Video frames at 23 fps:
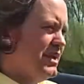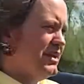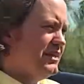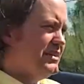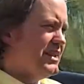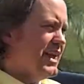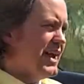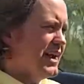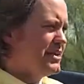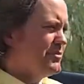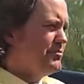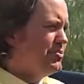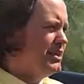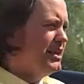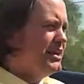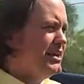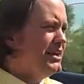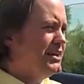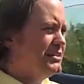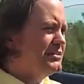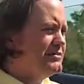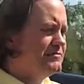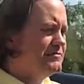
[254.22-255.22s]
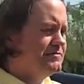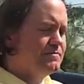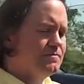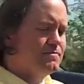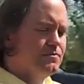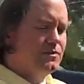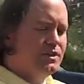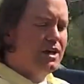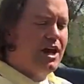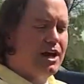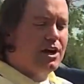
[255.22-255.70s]
not complaining.
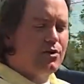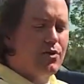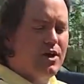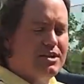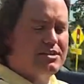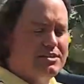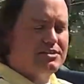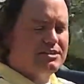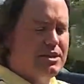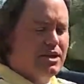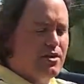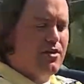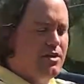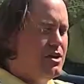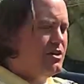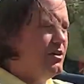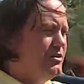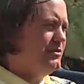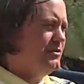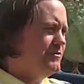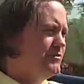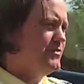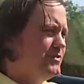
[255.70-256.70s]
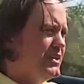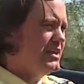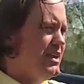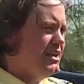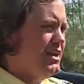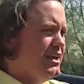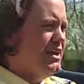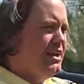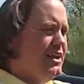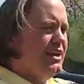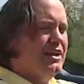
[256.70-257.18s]
Got a great stereo.
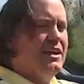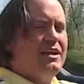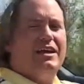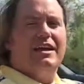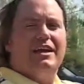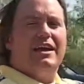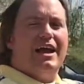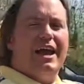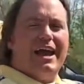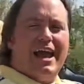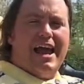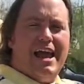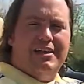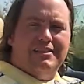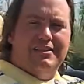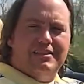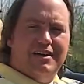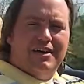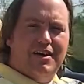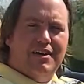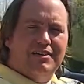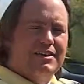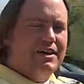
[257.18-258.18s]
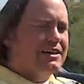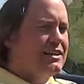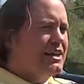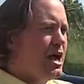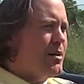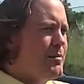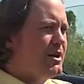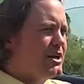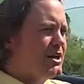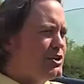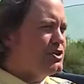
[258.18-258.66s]
And the
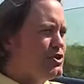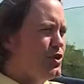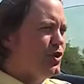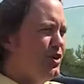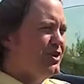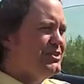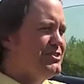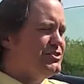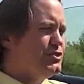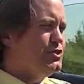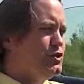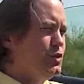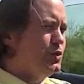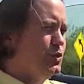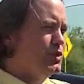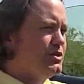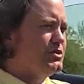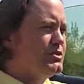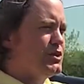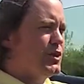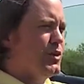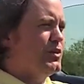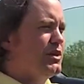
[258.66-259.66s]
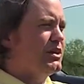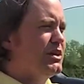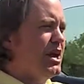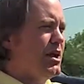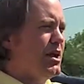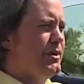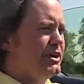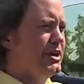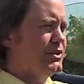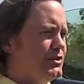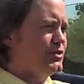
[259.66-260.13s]
climate control is dual zone
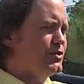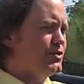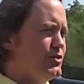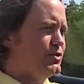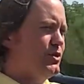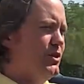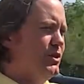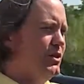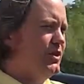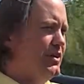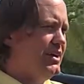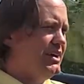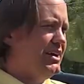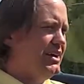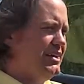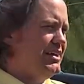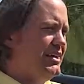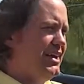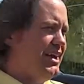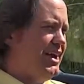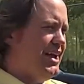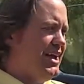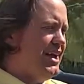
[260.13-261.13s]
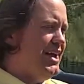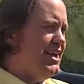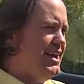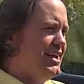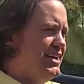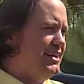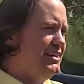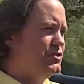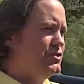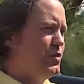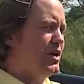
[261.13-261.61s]
climate control in
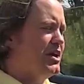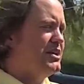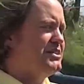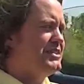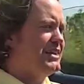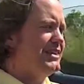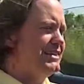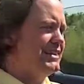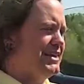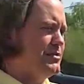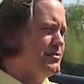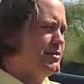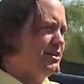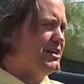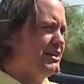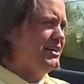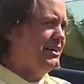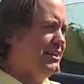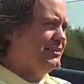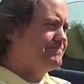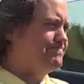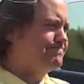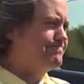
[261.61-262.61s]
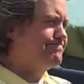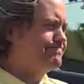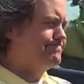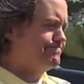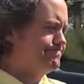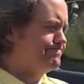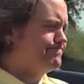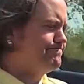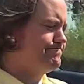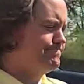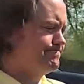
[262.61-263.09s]
a 2010 Lamborghini.
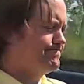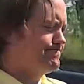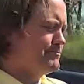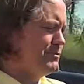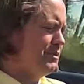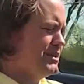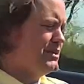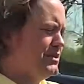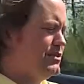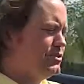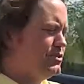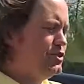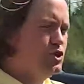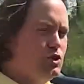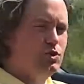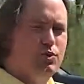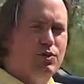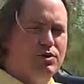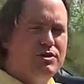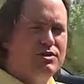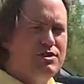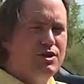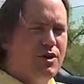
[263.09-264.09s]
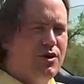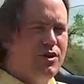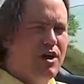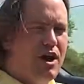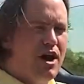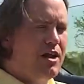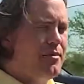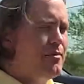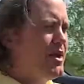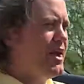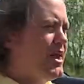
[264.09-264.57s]
Dual zone
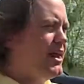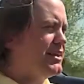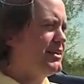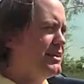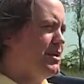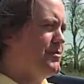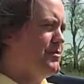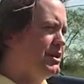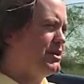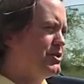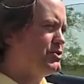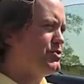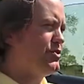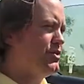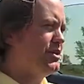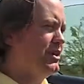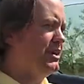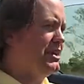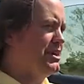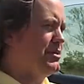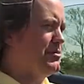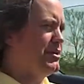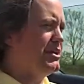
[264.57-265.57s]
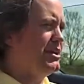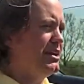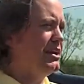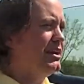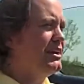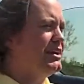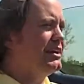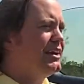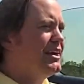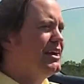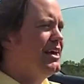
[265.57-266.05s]
automatic climate control in a
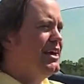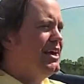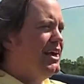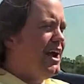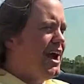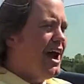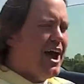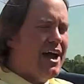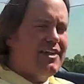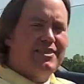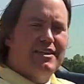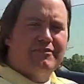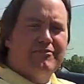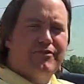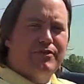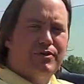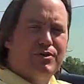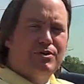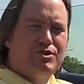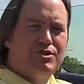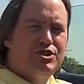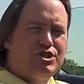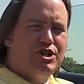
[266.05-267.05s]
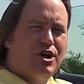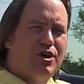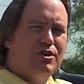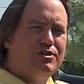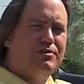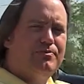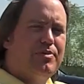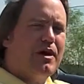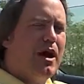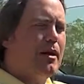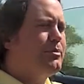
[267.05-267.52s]
Lamborghini. I think Ferruccio
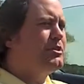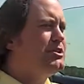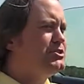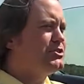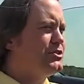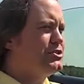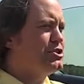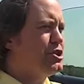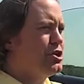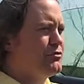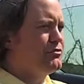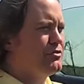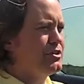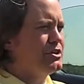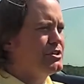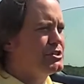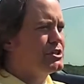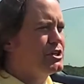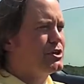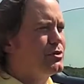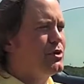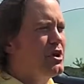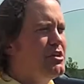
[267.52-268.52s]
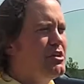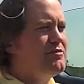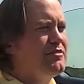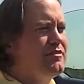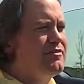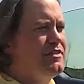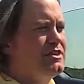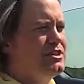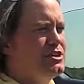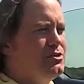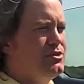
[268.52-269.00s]
would probably turn over in his grave
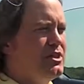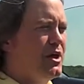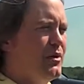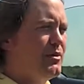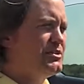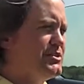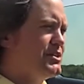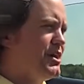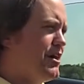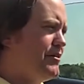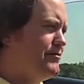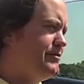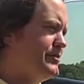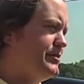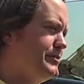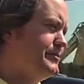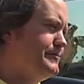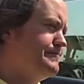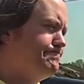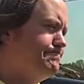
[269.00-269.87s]
if he knew that was offered.